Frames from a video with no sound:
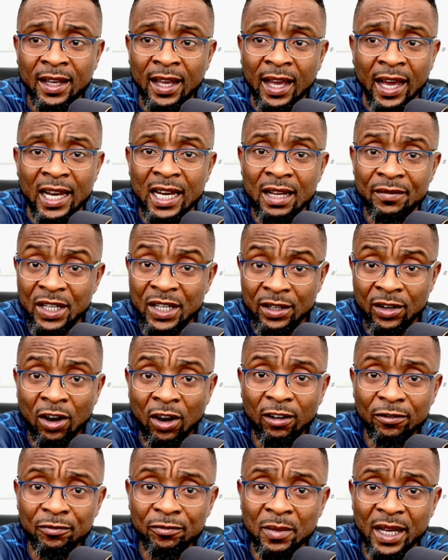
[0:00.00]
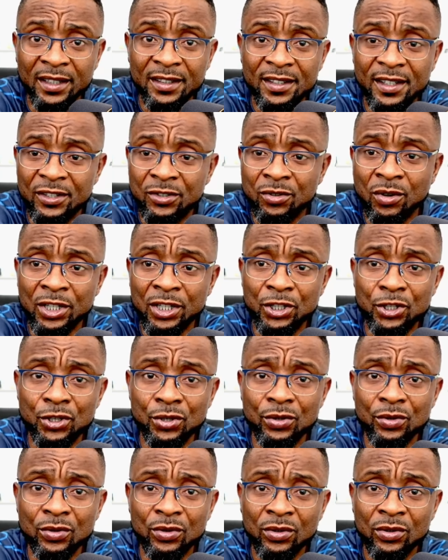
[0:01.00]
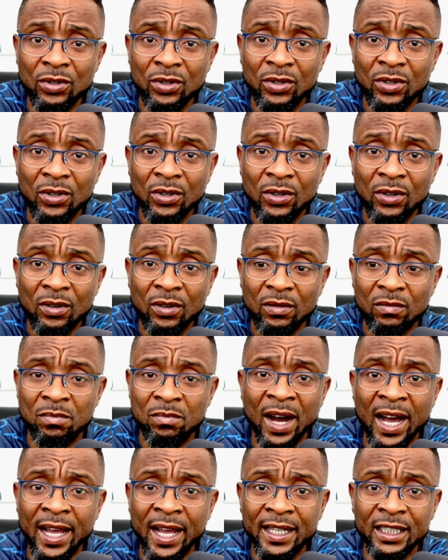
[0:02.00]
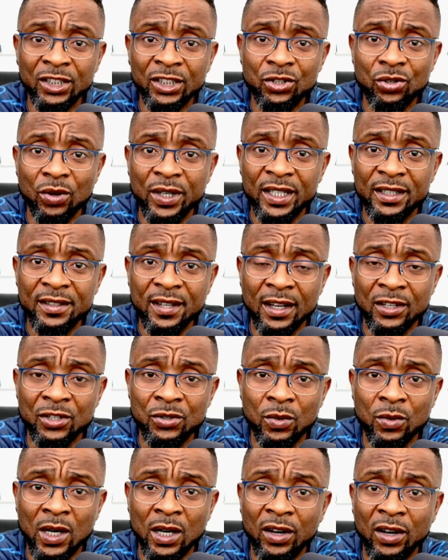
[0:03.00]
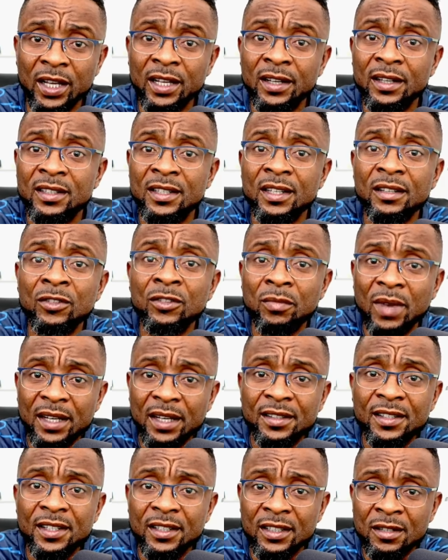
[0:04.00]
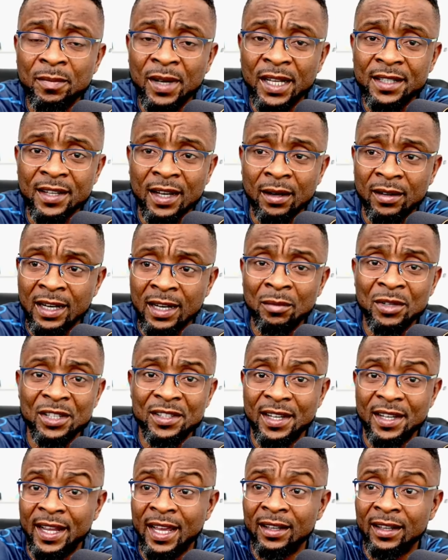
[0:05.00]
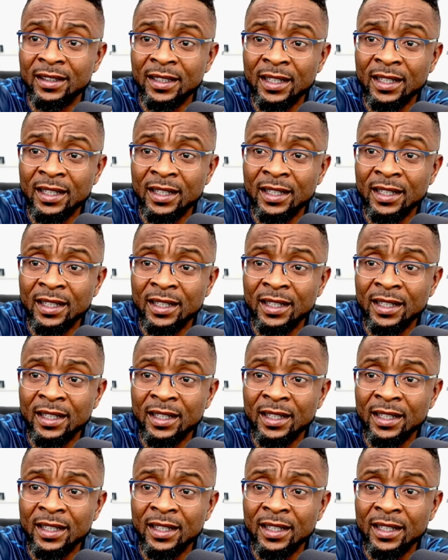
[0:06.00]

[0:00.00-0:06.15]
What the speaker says: And if the government is going to buy into it as well, it even makes it better. That means they can